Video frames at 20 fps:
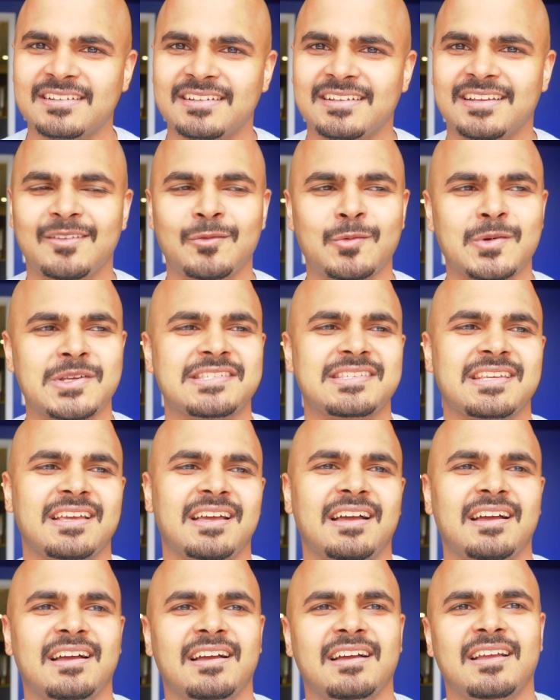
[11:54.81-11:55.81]
It was
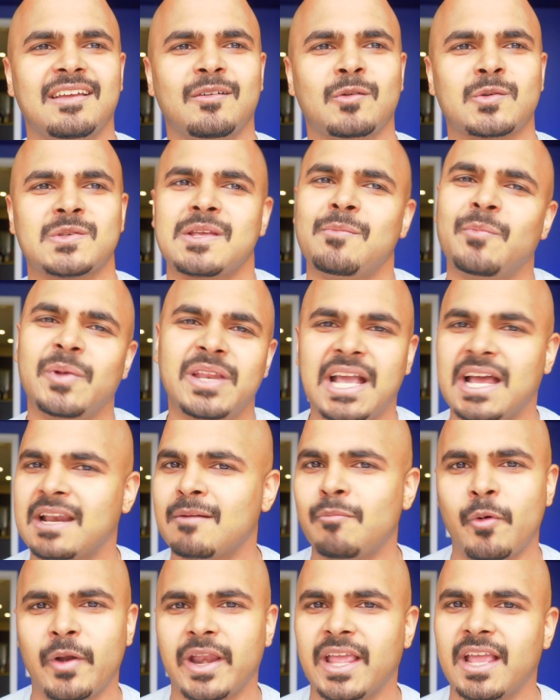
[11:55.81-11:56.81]
somebody kind
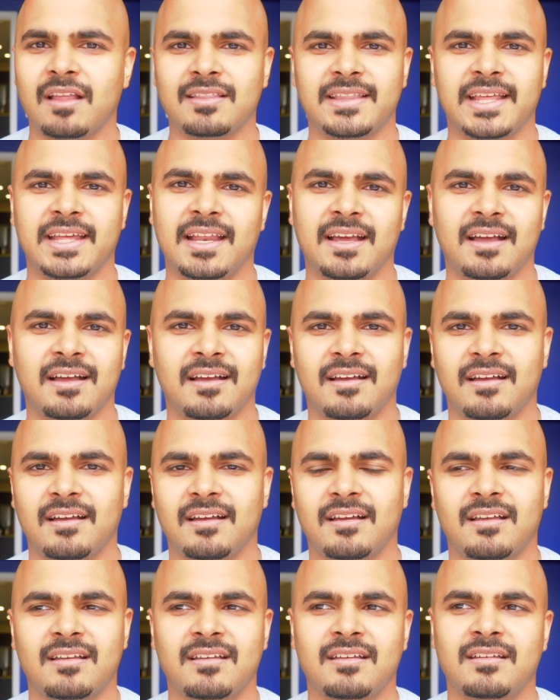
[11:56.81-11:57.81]
of pointing out
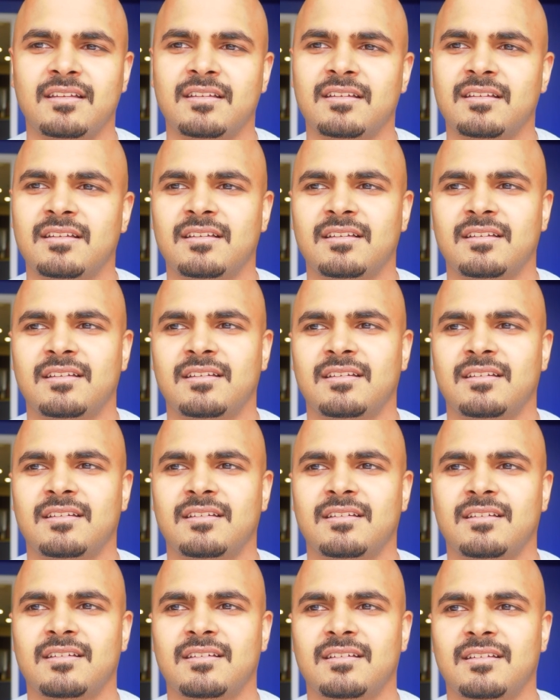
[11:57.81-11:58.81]
that
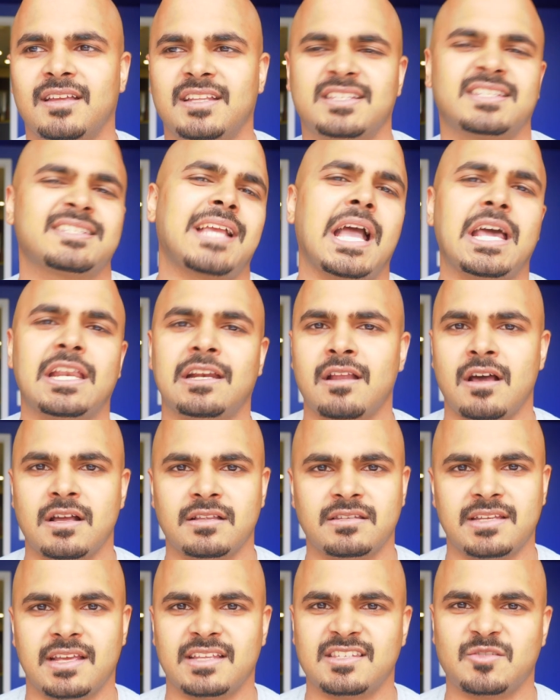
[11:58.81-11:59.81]
it's kind of
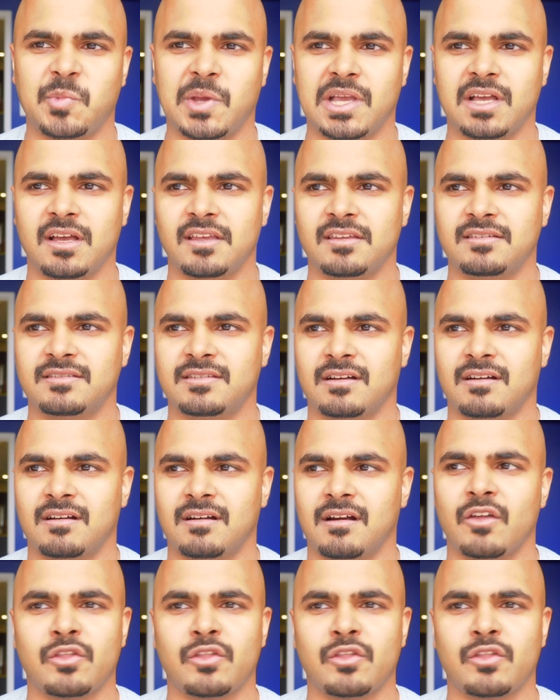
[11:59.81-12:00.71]
nonsense, because there are